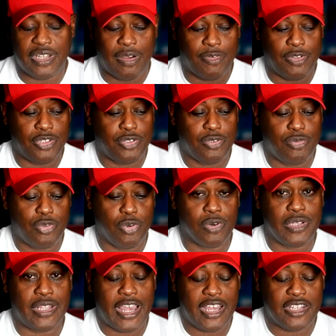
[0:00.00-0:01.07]
I want to do
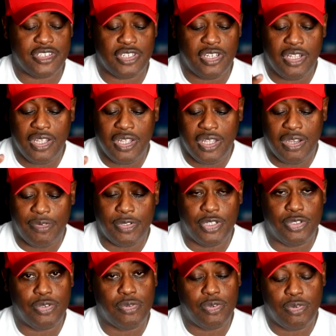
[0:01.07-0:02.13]
DoorDash. I
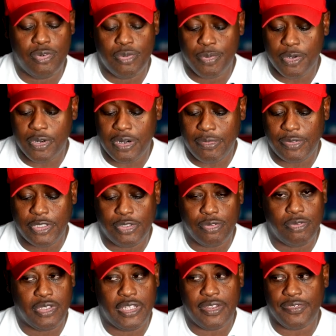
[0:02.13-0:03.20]
want to do Uber. I want to
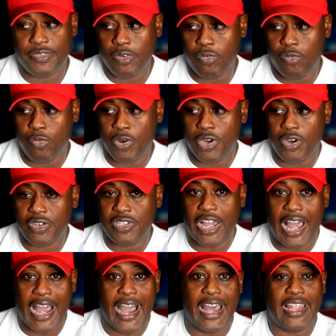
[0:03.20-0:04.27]
do Lyft. Where are the
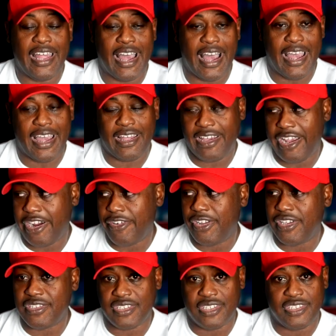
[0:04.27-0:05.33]
hot uh,
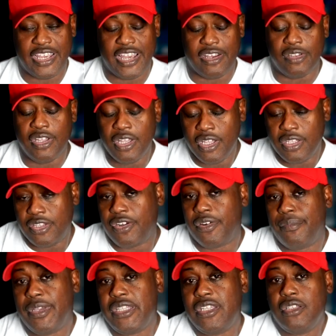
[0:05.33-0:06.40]
areas in town? There are
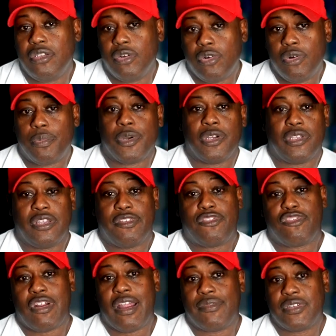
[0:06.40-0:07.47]
many Uber and Lyft
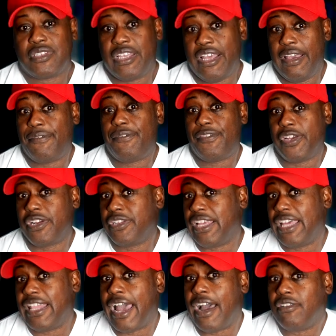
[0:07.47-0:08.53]
drivers that have figured
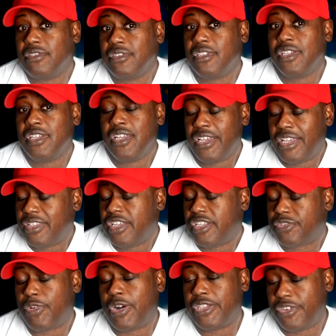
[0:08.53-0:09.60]
that out, and
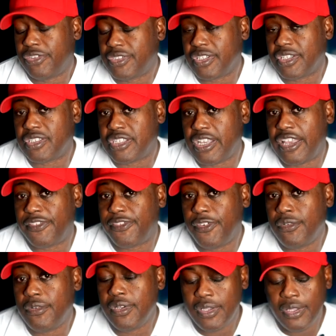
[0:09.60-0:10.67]
that's why they're
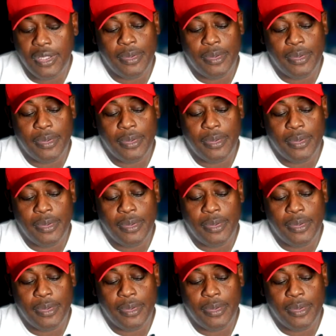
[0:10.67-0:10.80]
successful.